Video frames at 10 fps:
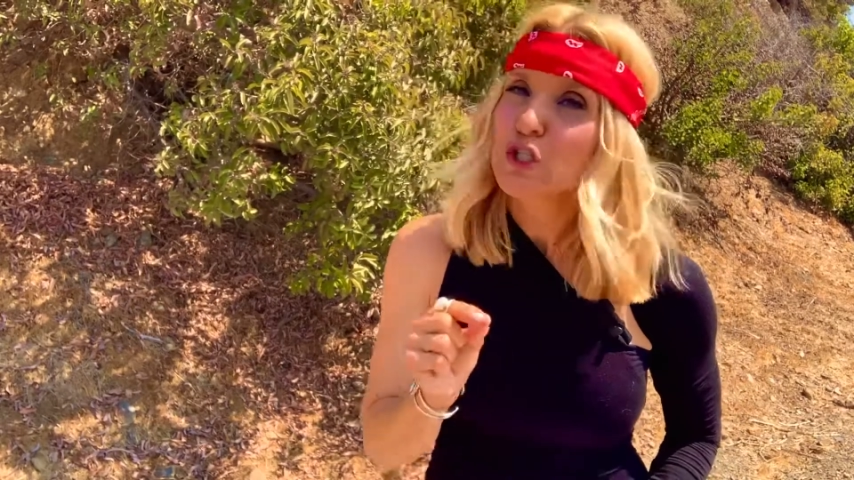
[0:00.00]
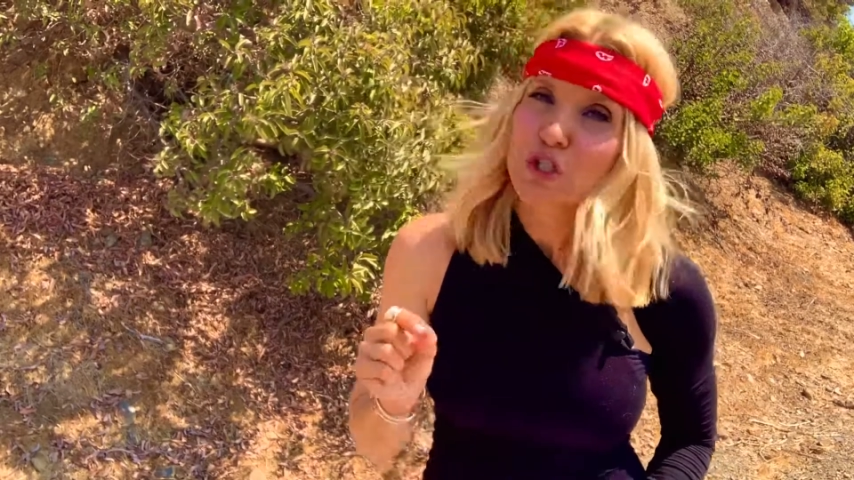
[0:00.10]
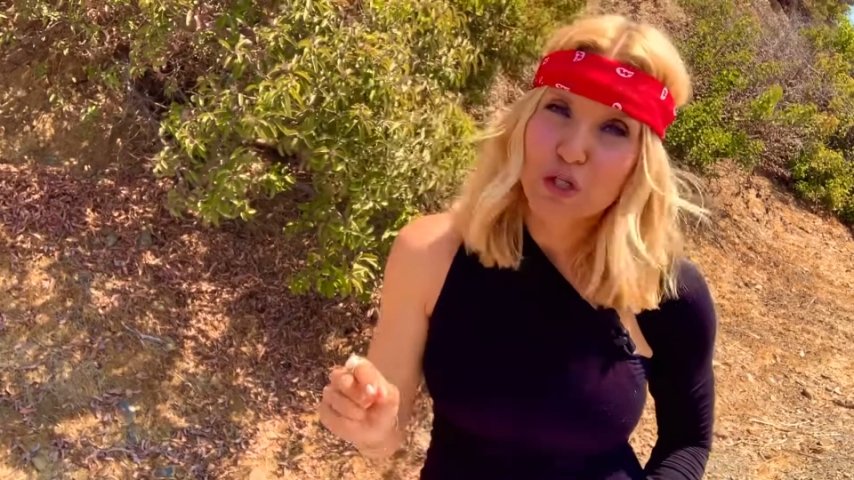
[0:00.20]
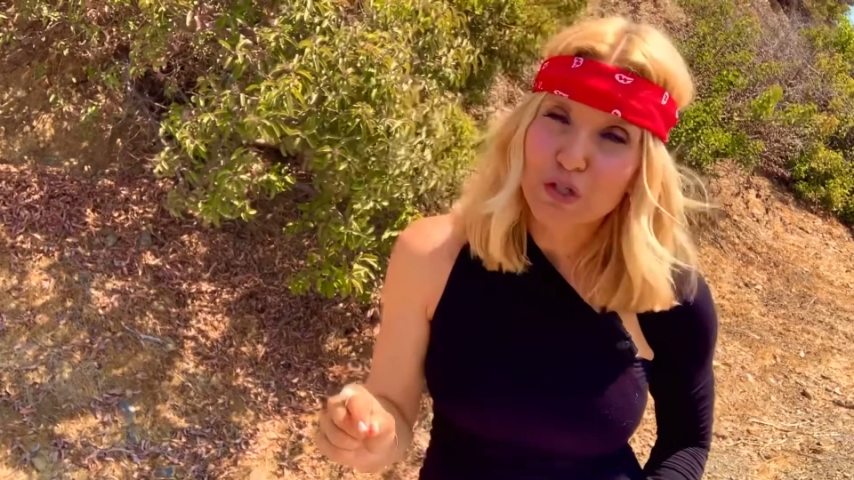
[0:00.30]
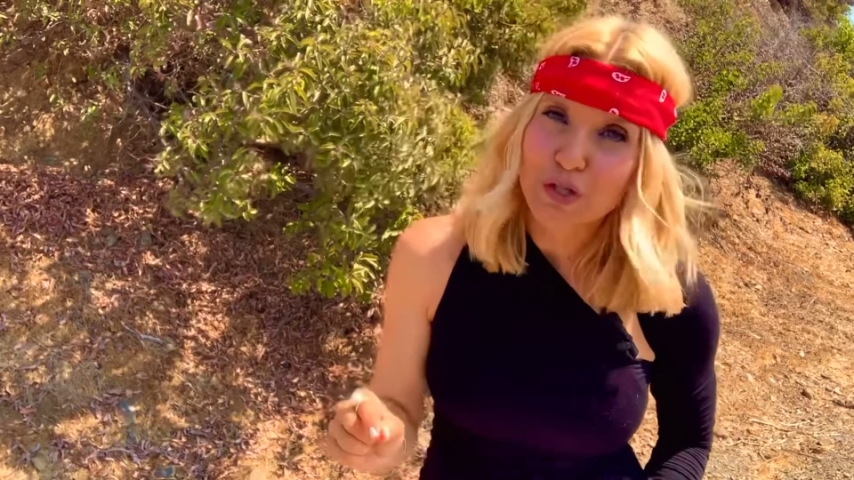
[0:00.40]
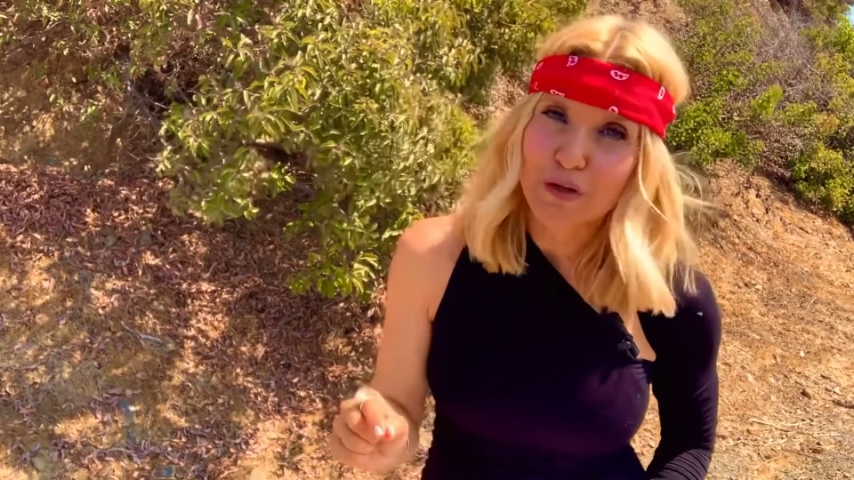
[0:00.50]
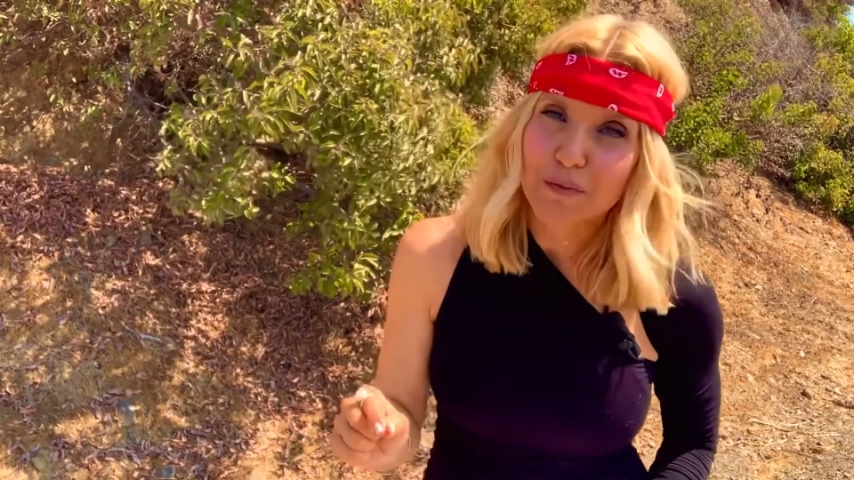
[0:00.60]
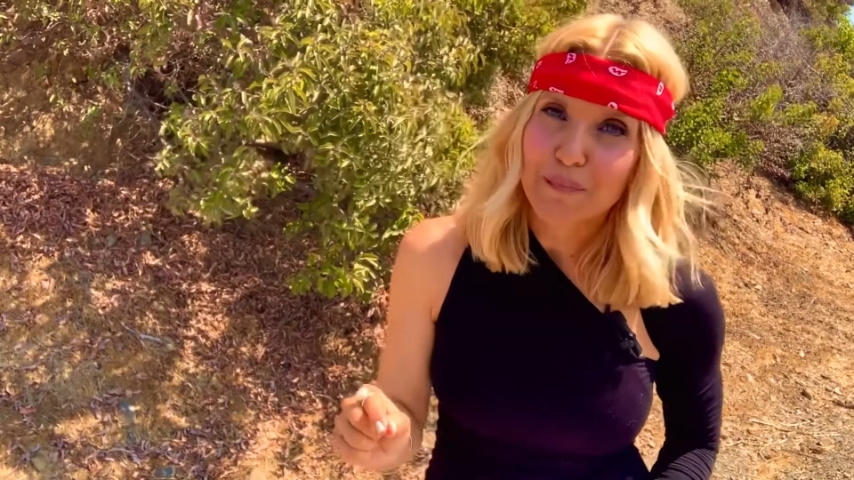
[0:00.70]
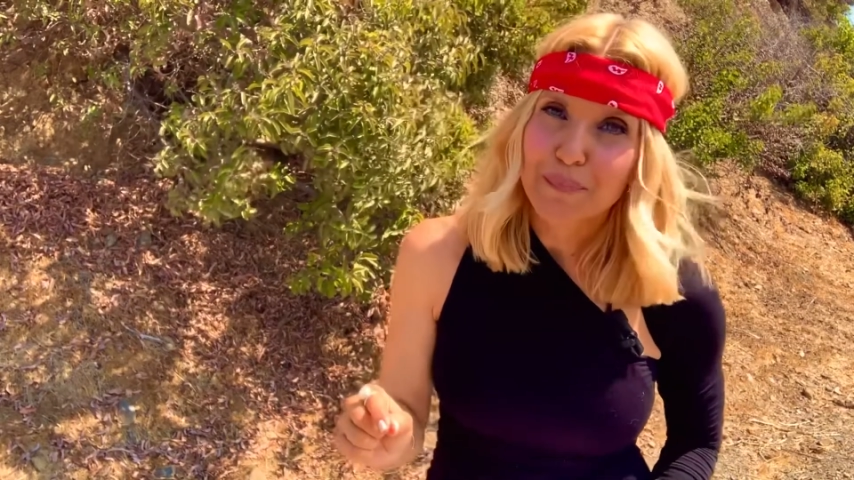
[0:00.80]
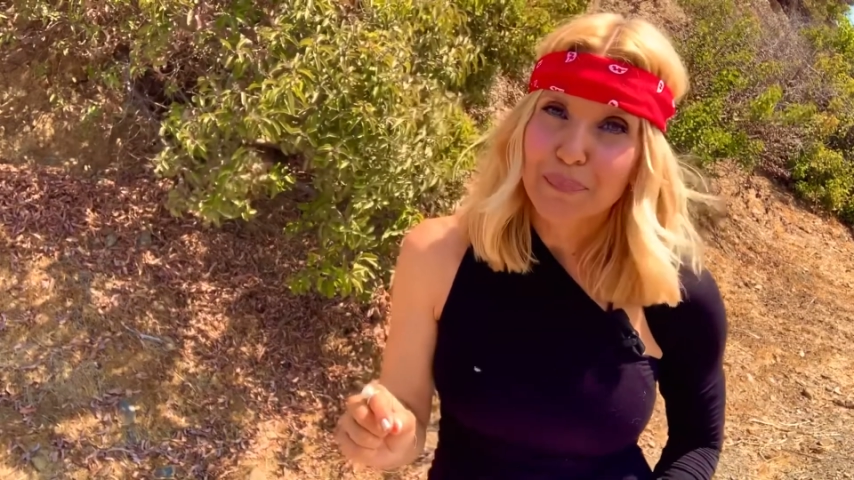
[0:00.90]
Journal.
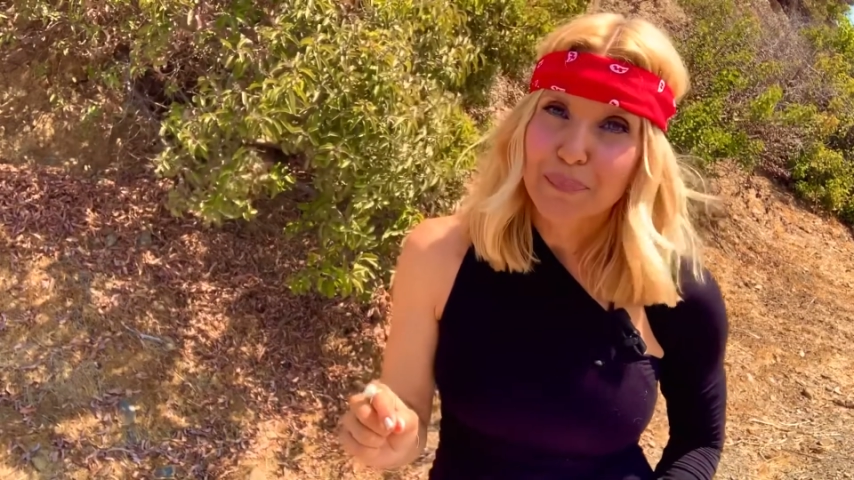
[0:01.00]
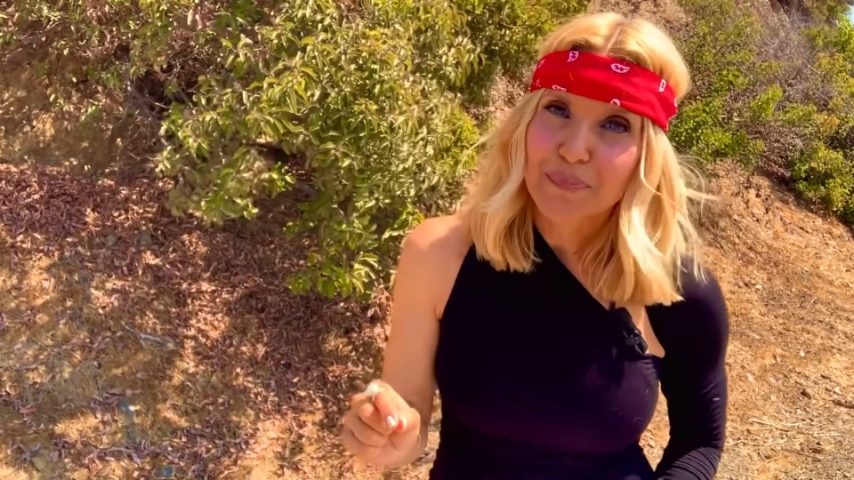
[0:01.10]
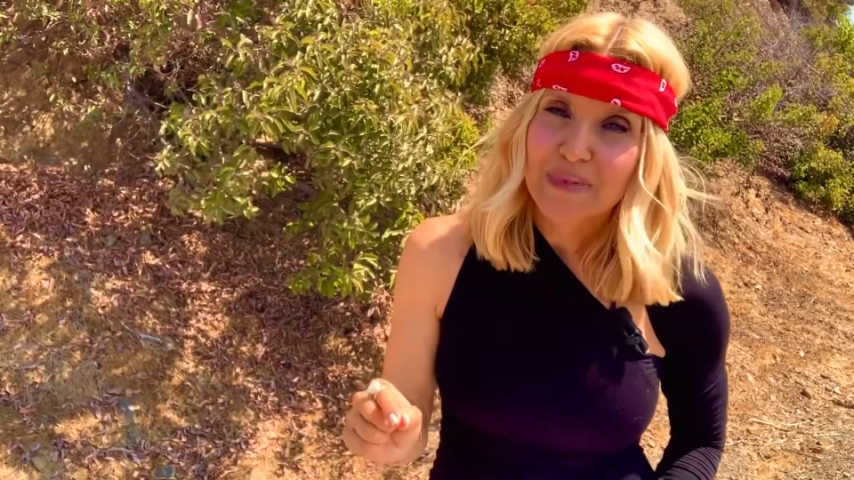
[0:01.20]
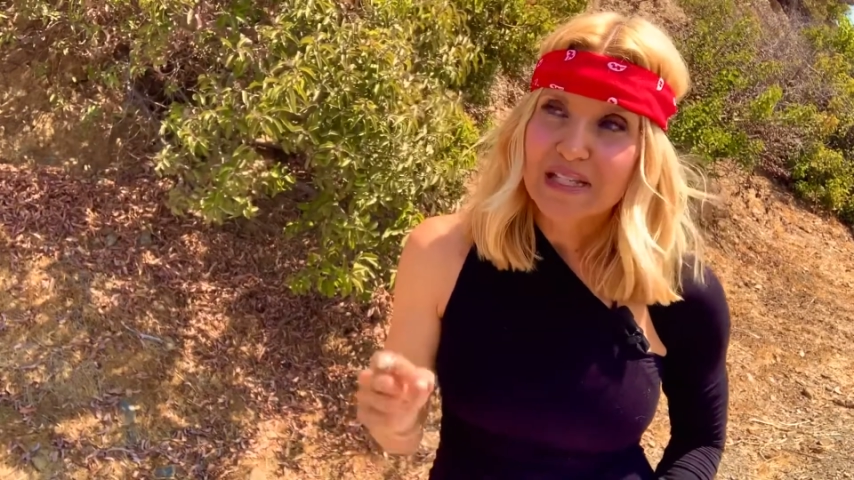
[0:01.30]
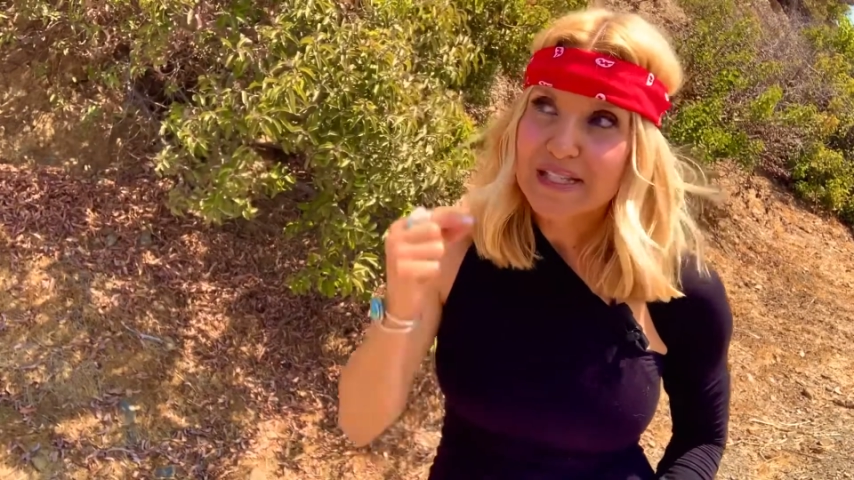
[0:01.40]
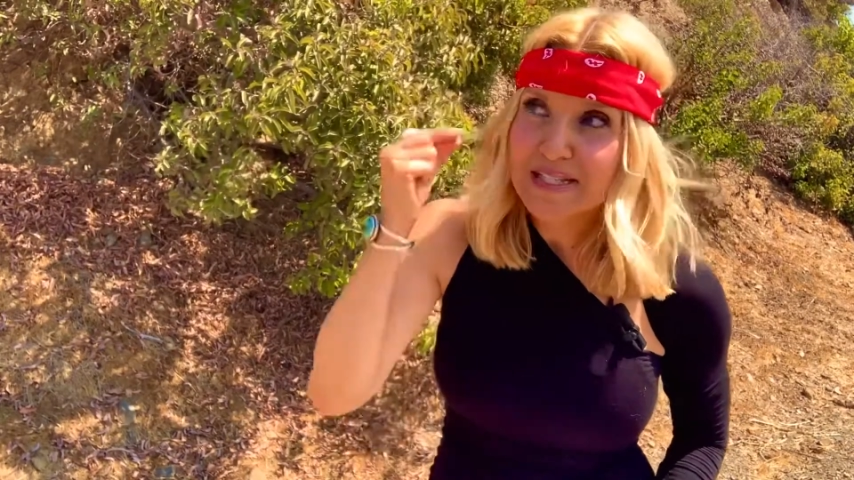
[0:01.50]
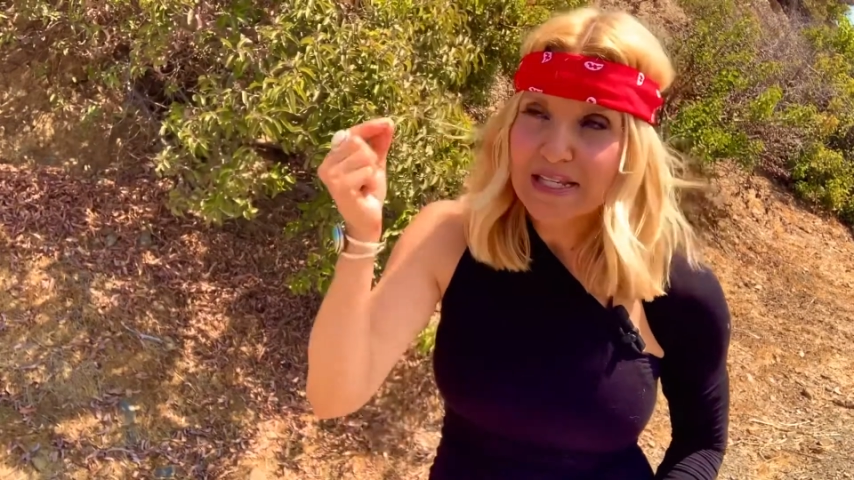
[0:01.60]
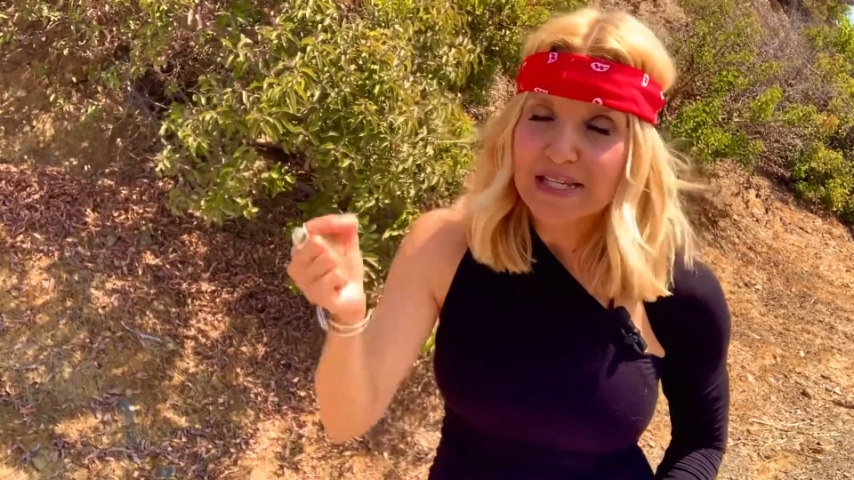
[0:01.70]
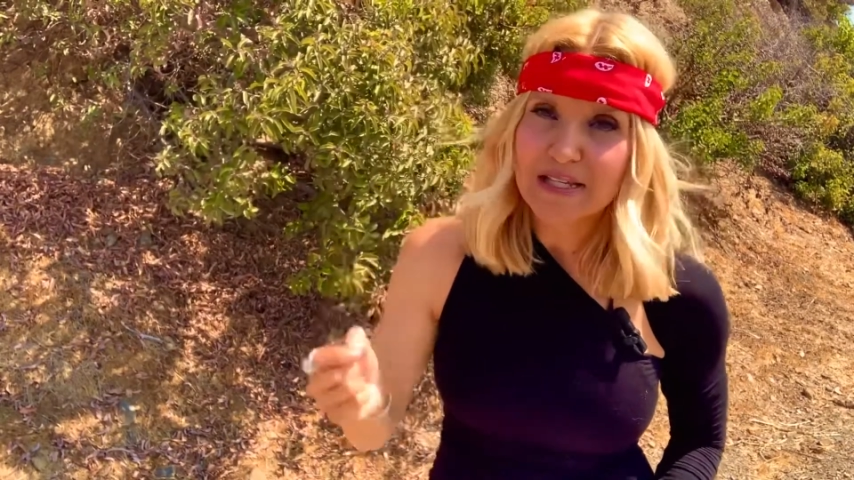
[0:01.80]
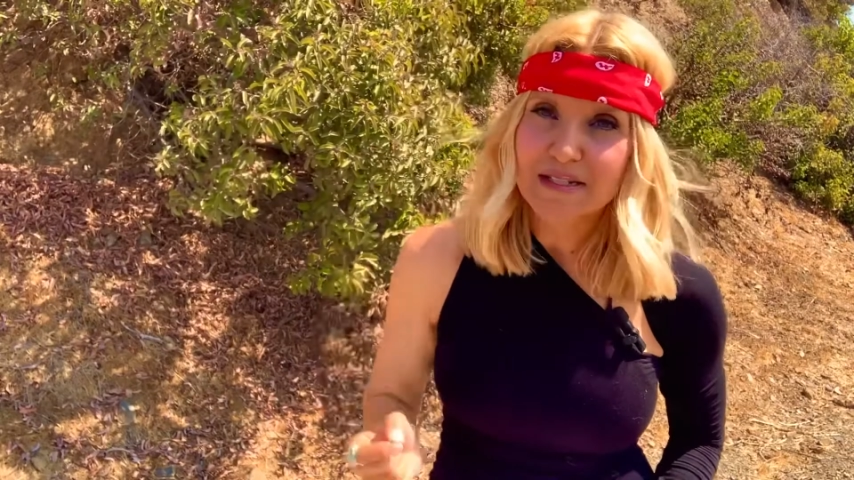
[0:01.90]

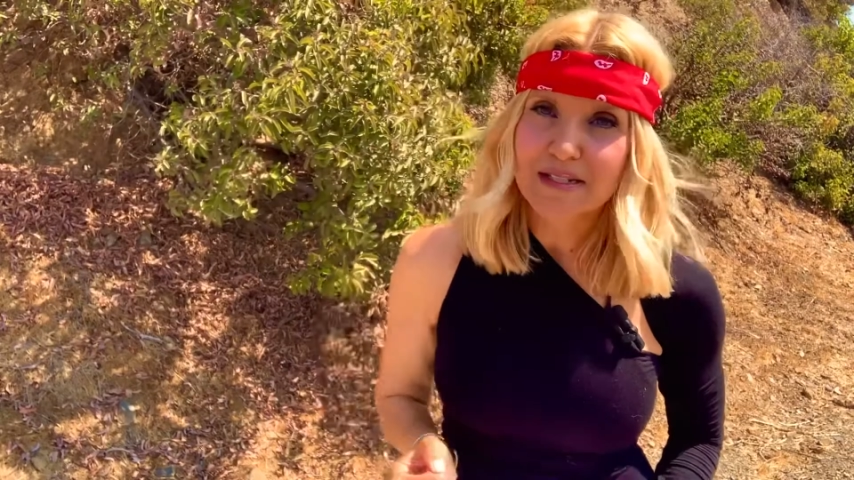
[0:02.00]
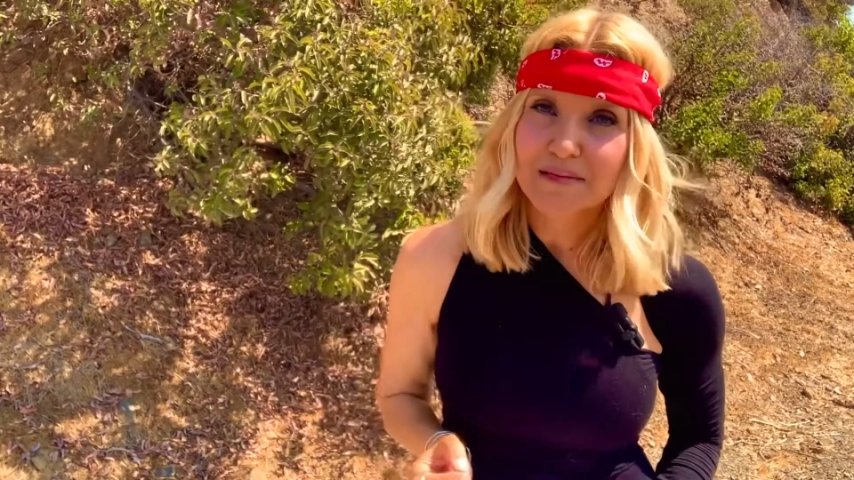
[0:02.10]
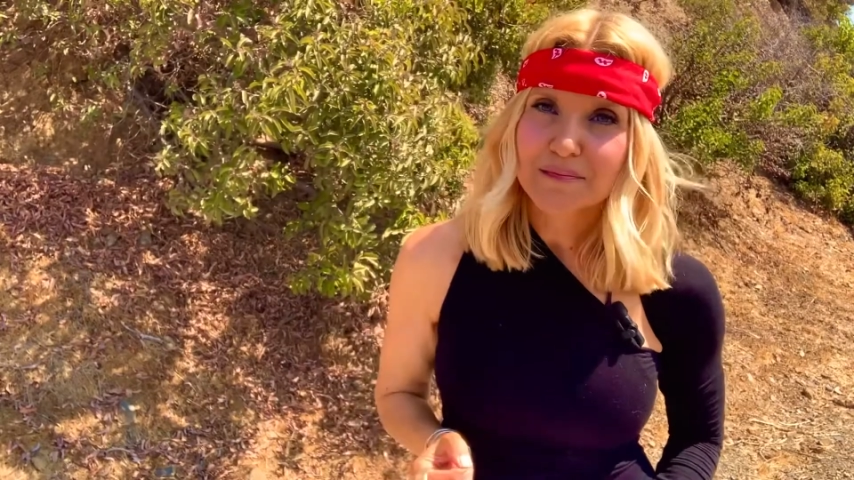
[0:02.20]
See it.